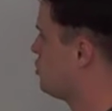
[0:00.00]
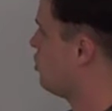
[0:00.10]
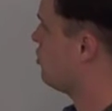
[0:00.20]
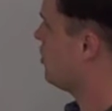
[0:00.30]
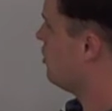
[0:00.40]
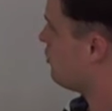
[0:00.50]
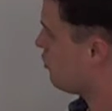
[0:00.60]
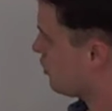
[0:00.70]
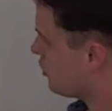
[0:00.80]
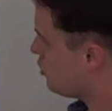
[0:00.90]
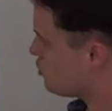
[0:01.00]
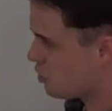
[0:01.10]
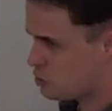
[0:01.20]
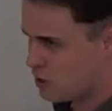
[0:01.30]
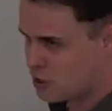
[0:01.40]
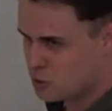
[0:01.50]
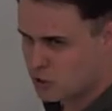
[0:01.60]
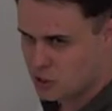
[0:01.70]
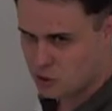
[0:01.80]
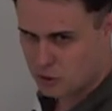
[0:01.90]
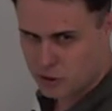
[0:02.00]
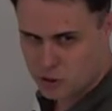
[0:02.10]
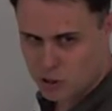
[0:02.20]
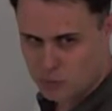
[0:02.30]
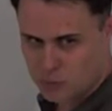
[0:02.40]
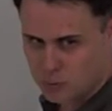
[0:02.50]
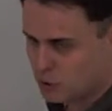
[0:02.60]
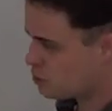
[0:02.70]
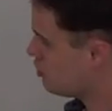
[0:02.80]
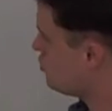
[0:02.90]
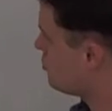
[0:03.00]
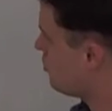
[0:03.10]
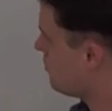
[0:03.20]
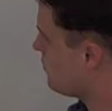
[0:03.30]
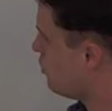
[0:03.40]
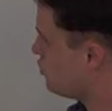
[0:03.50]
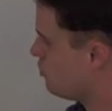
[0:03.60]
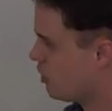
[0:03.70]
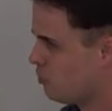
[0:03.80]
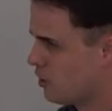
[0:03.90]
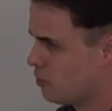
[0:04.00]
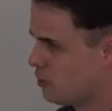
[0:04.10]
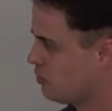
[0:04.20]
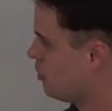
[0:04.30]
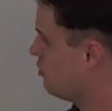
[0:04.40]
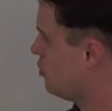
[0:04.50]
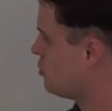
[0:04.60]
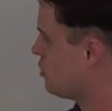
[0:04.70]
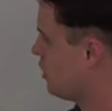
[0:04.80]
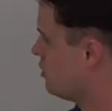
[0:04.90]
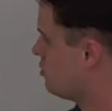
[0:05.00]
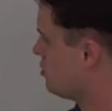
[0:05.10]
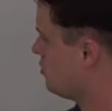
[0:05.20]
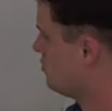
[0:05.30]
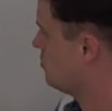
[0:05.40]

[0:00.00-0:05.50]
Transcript: So we were going to use our strategy we just learned to solve proportions. What would we multiply by with on both sides?